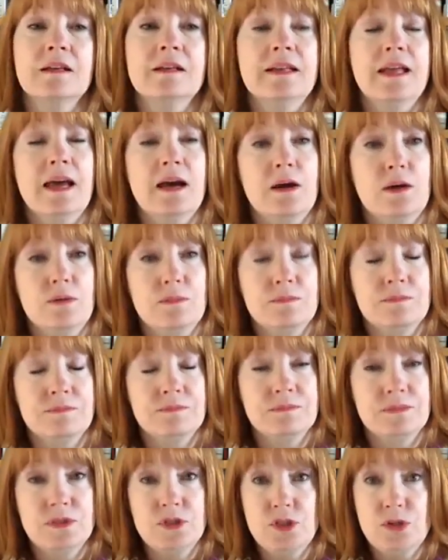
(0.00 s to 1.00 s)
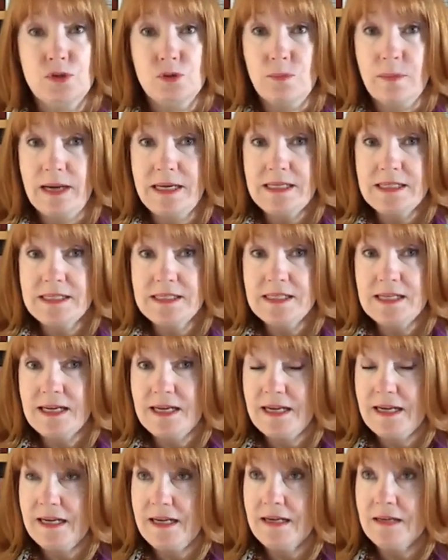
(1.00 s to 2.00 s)
Now, you might
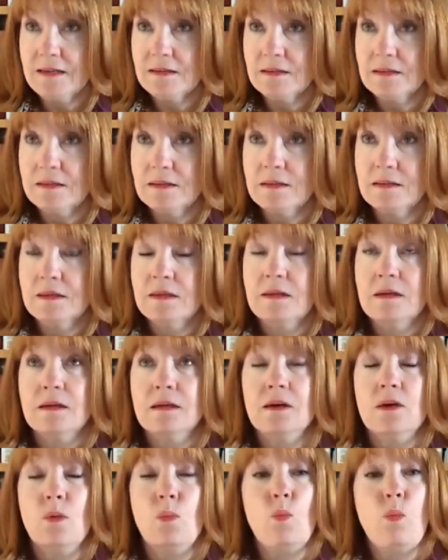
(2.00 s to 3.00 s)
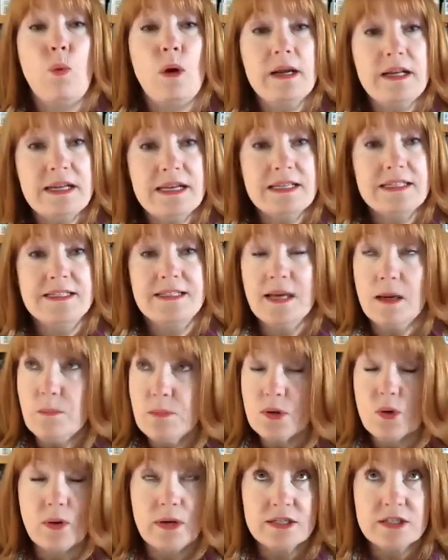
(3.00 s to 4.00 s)
say, what a
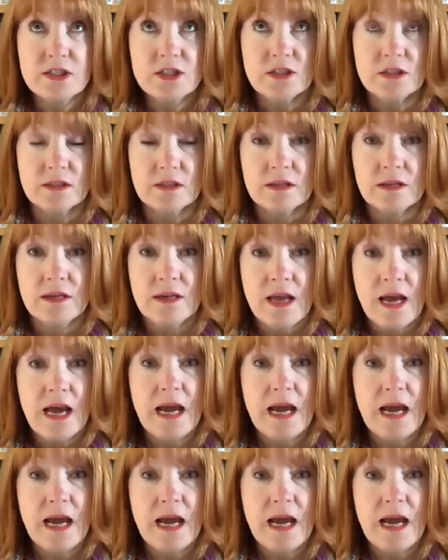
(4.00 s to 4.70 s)
dumb question.